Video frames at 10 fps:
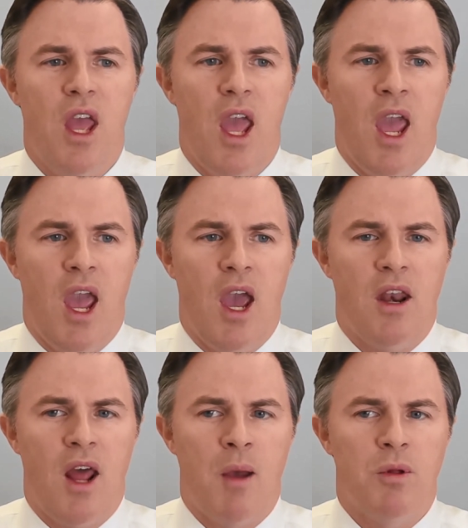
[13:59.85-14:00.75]

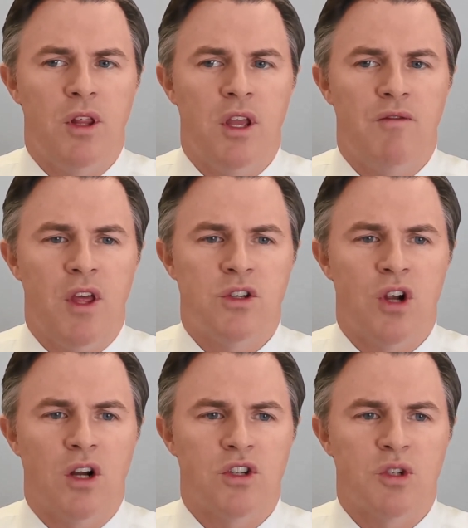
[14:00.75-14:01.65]
and I believe they
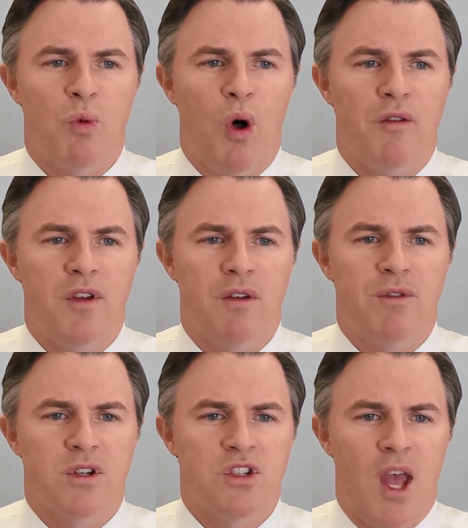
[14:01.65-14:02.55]
charge a small fee if your SEP